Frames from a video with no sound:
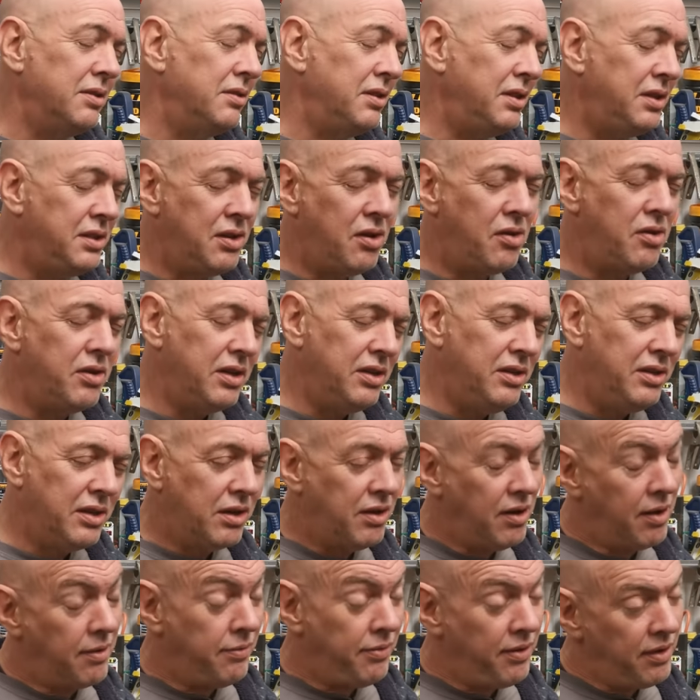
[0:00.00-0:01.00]
deciding you're
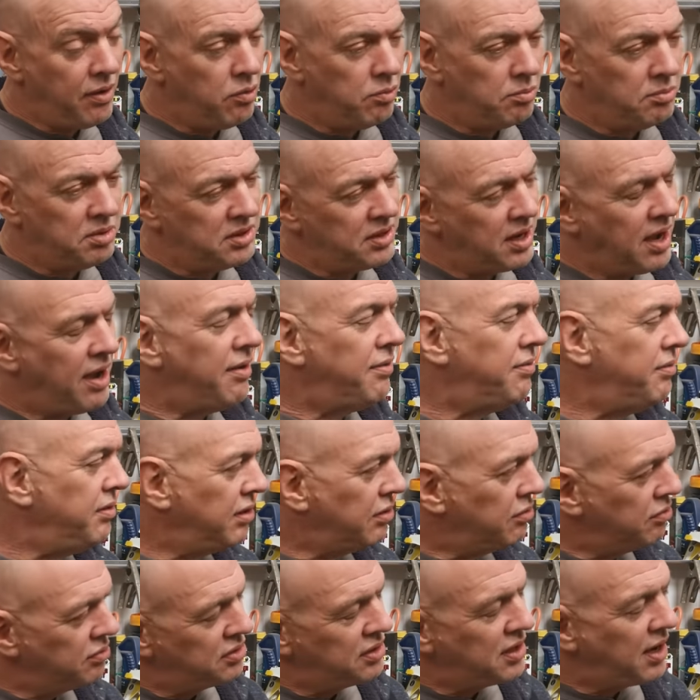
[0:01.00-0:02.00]
going to film stuff and
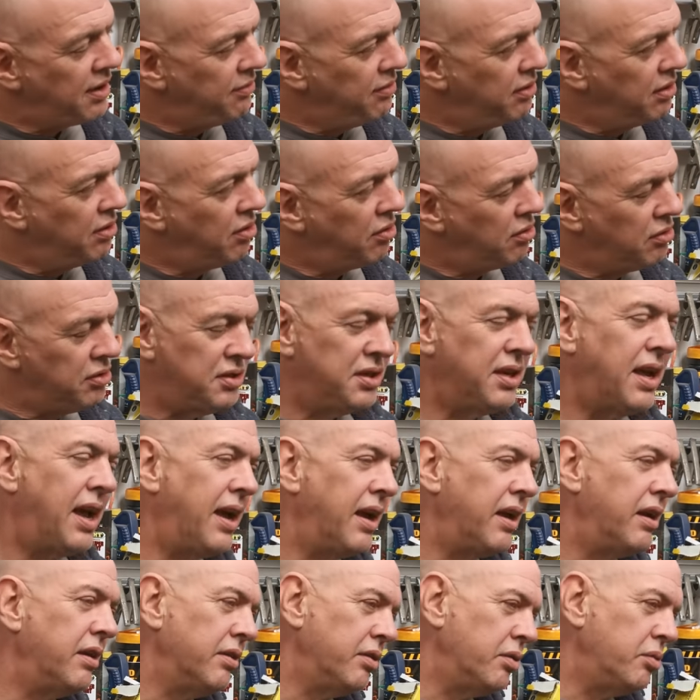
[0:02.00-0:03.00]
you've got stuff you've got to
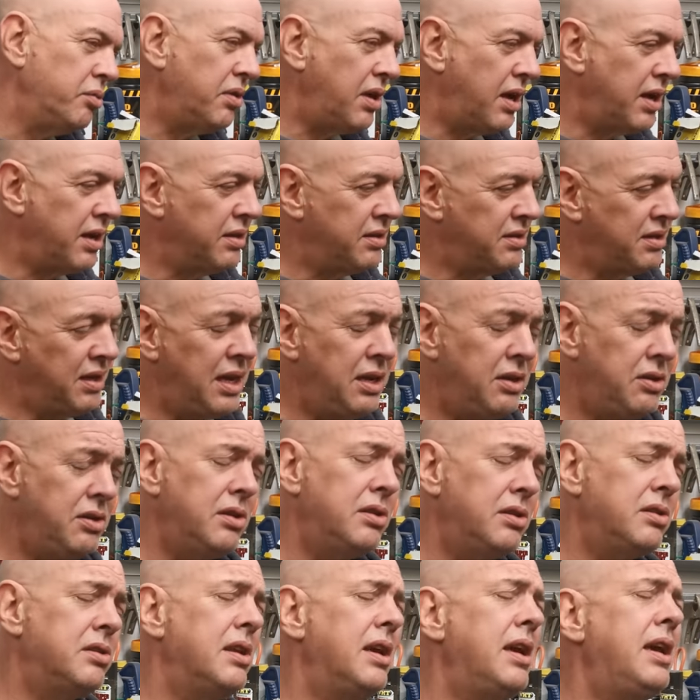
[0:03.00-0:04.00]
say and all that other stuff, it
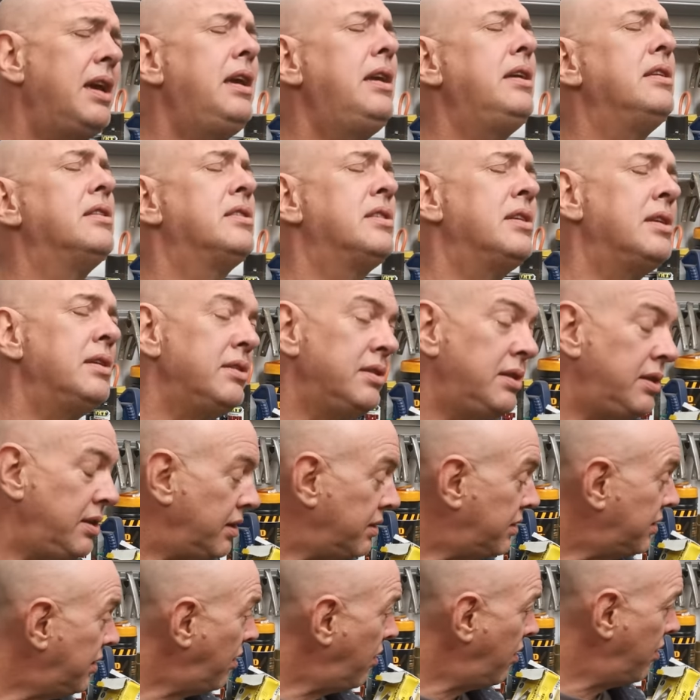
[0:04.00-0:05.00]
just eats into
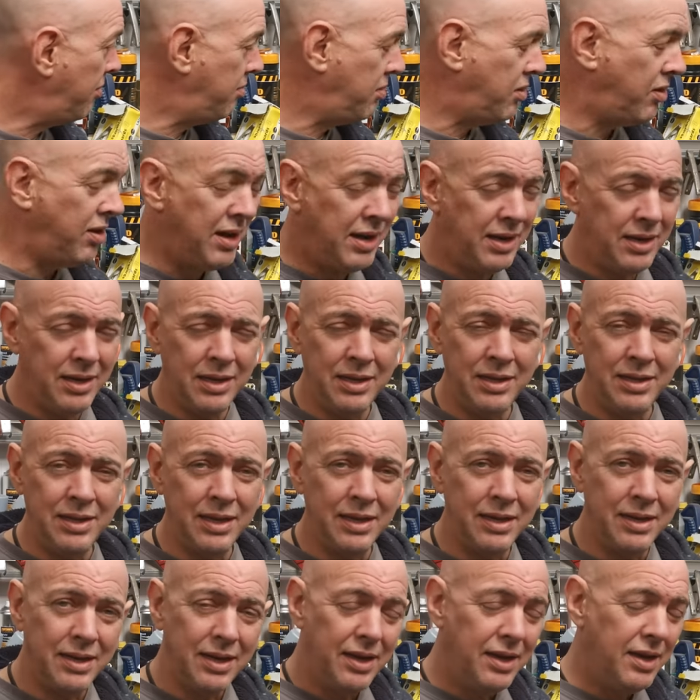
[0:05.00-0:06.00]
your time like
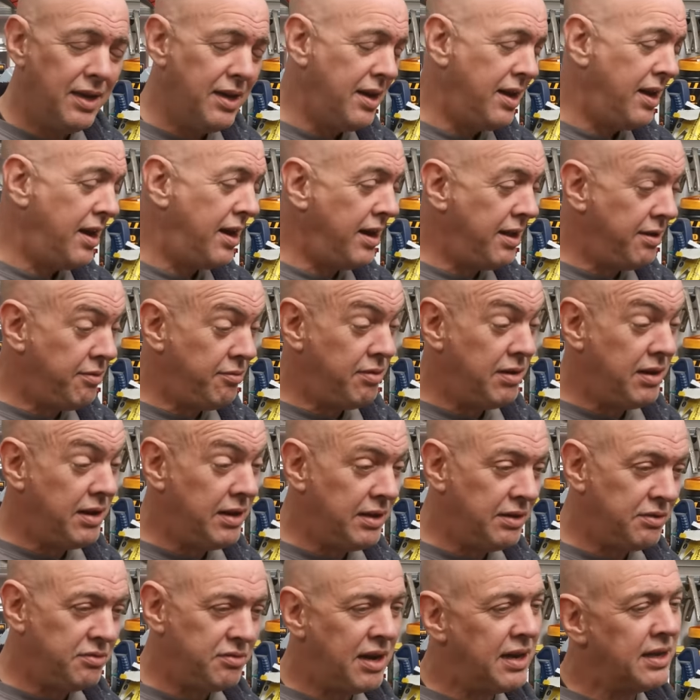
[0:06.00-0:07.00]
anything and it
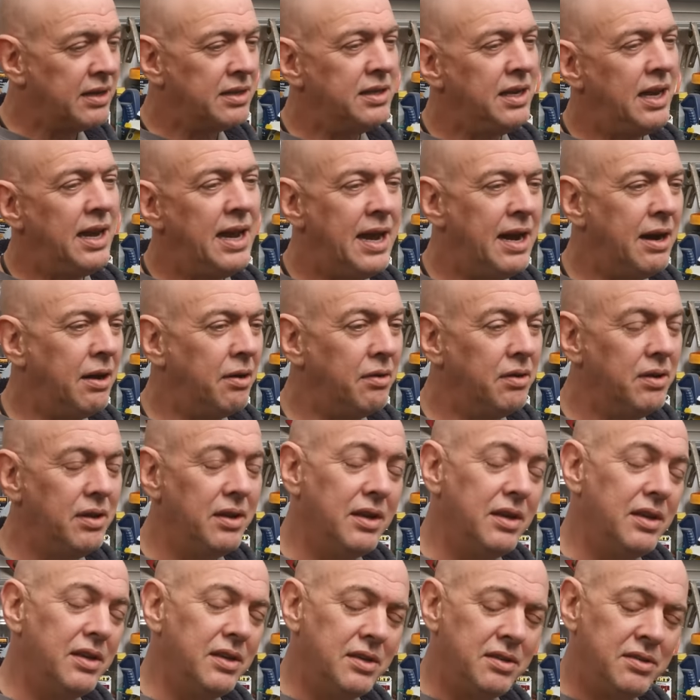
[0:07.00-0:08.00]
really drags it out.
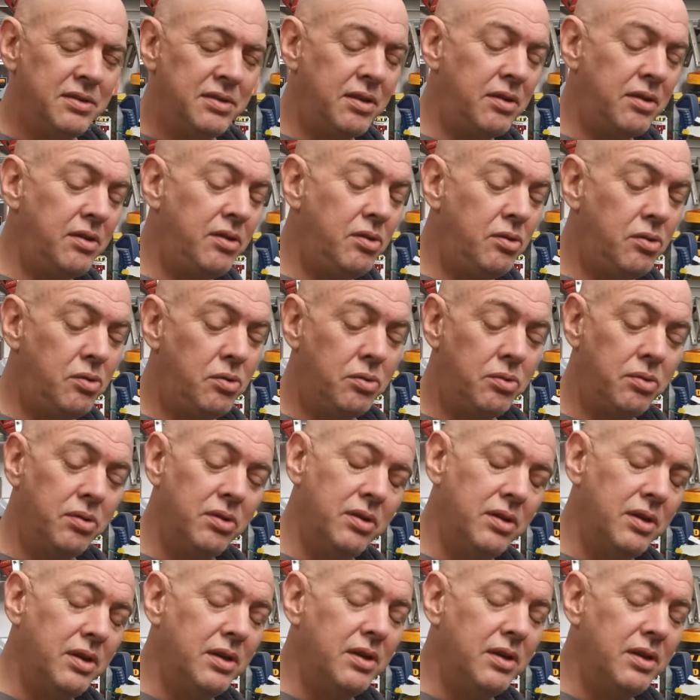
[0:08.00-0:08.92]
So your